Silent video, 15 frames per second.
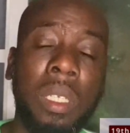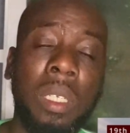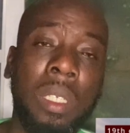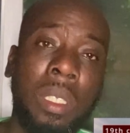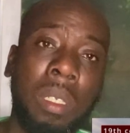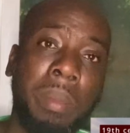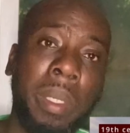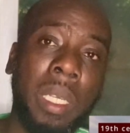
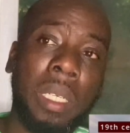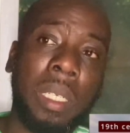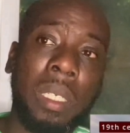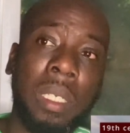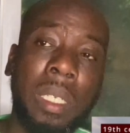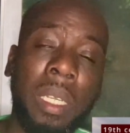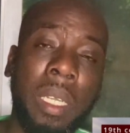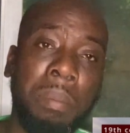Jamaica,
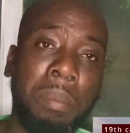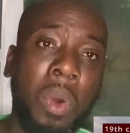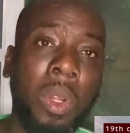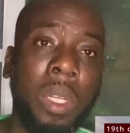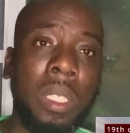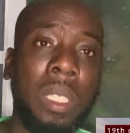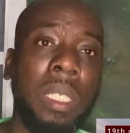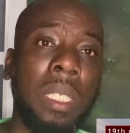the
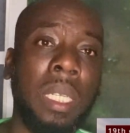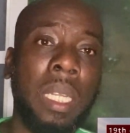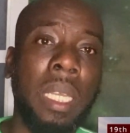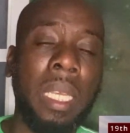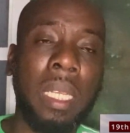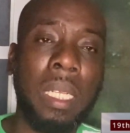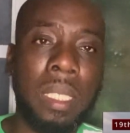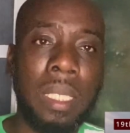mountains and the
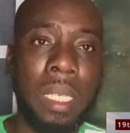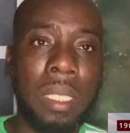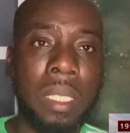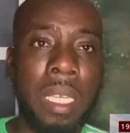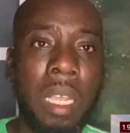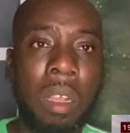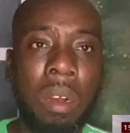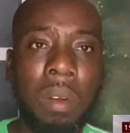hills as their
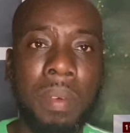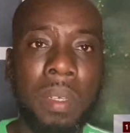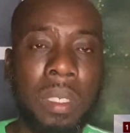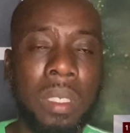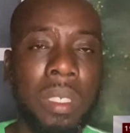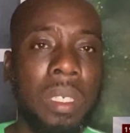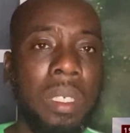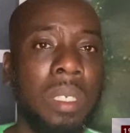cover,
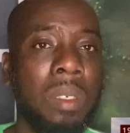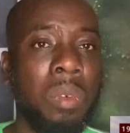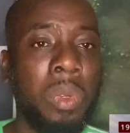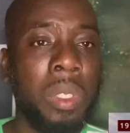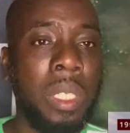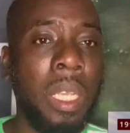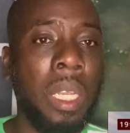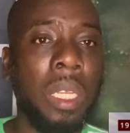which
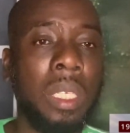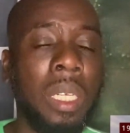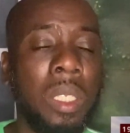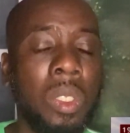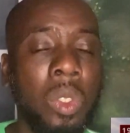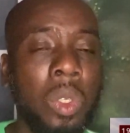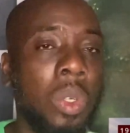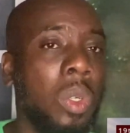the English had
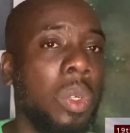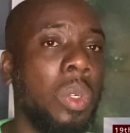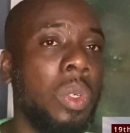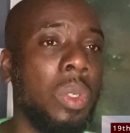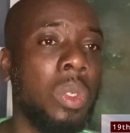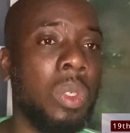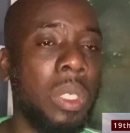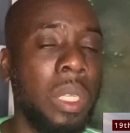no
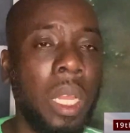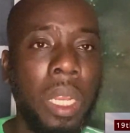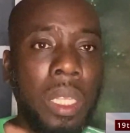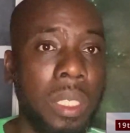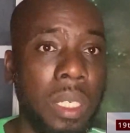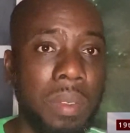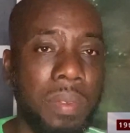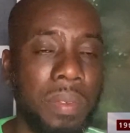knowledge of.